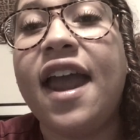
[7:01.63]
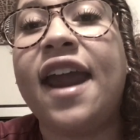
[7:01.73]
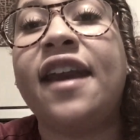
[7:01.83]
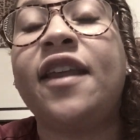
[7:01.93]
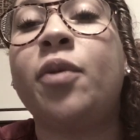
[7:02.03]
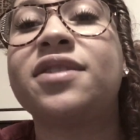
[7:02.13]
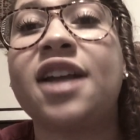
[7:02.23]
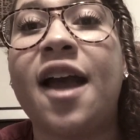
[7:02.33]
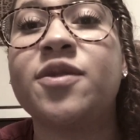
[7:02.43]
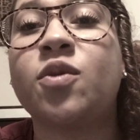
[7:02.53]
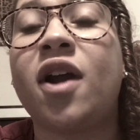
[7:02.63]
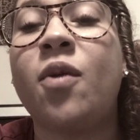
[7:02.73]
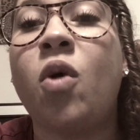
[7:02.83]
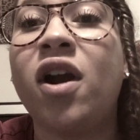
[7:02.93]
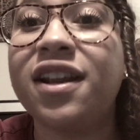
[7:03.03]
And there was times where I
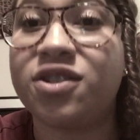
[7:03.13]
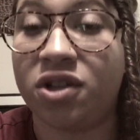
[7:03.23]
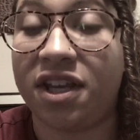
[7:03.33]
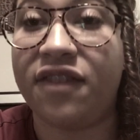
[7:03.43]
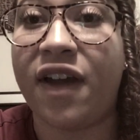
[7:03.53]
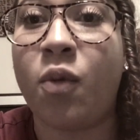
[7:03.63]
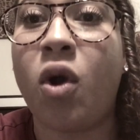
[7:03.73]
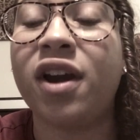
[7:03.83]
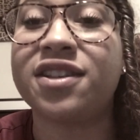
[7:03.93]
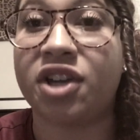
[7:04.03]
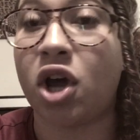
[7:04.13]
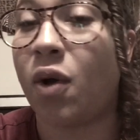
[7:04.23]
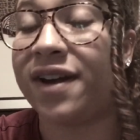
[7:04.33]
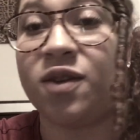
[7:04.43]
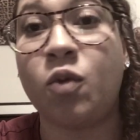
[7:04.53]
wanted to leave. I wanted to
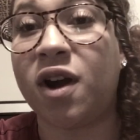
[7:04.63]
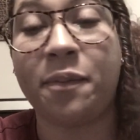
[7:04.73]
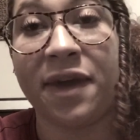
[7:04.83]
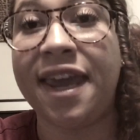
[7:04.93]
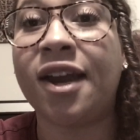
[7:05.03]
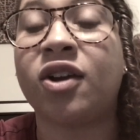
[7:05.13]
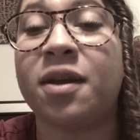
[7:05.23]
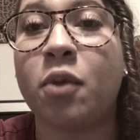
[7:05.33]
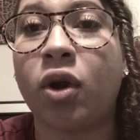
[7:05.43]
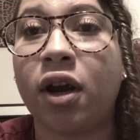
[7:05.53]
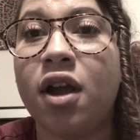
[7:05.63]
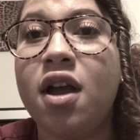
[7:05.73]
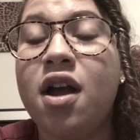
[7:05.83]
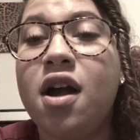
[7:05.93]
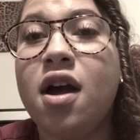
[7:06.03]
go. I didn't want to be here anymore.
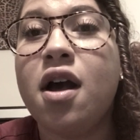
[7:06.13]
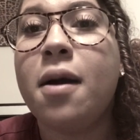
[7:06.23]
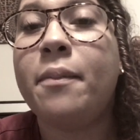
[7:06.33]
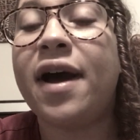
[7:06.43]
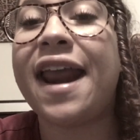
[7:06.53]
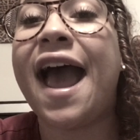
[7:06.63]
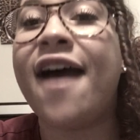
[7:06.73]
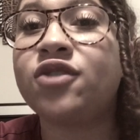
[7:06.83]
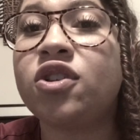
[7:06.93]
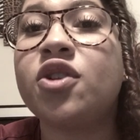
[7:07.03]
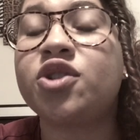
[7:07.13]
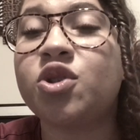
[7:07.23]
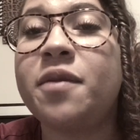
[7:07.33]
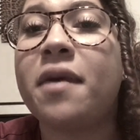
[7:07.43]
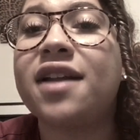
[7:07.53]
But after those
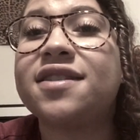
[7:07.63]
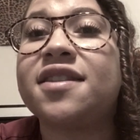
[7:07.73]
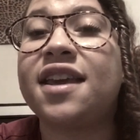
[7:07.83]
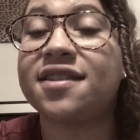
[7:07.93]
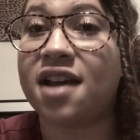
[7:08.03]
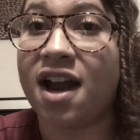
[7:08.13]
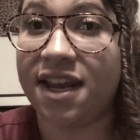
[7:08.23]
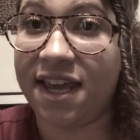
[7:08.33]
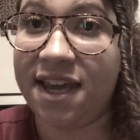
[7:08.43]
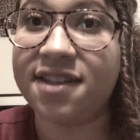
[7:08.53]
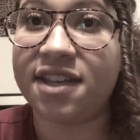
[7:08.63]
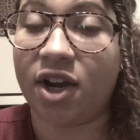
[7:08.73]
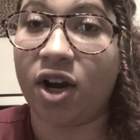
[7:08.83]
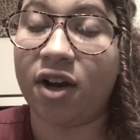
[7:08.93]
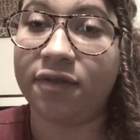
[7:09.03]
3 months, things got
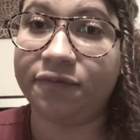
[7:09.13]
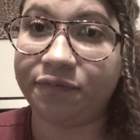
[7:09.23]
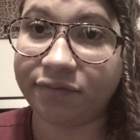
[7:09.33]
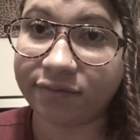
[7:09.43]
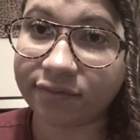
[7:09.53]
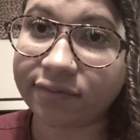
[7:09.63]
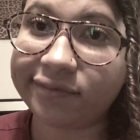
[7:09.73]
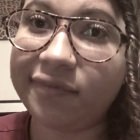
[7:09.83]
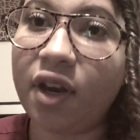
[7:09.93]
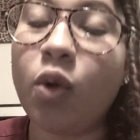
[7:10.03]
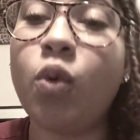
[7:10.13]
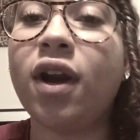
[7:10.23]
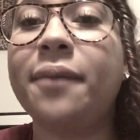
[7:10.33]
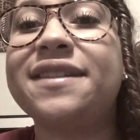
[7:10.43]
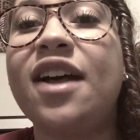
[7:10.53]
easier.
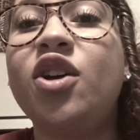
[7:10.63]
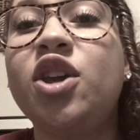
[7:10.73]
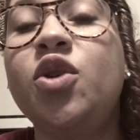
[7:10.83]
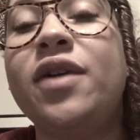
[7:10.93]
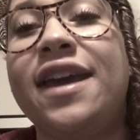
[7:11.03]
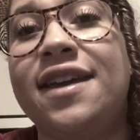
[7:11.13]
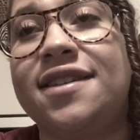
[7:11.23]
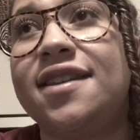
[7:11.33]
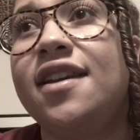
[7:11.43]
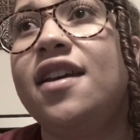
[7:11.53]
What I'm telling you is,